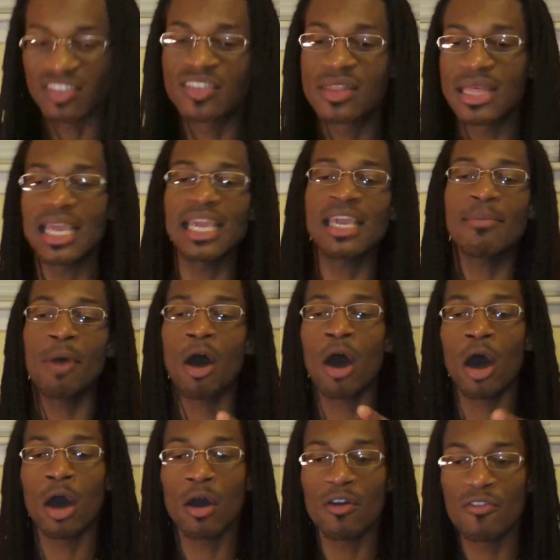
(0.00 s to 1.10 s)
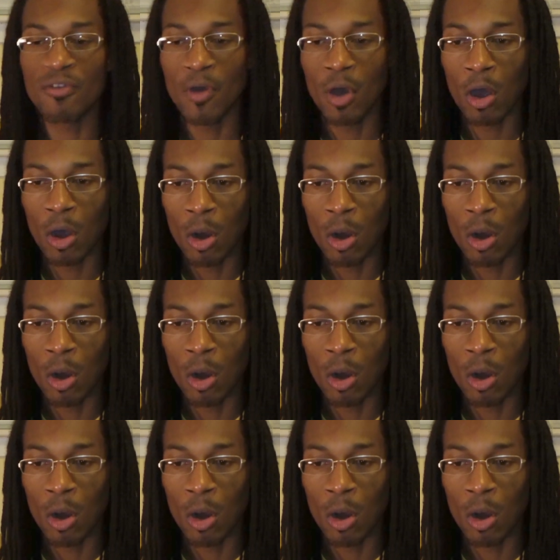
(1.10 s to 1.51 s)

theme of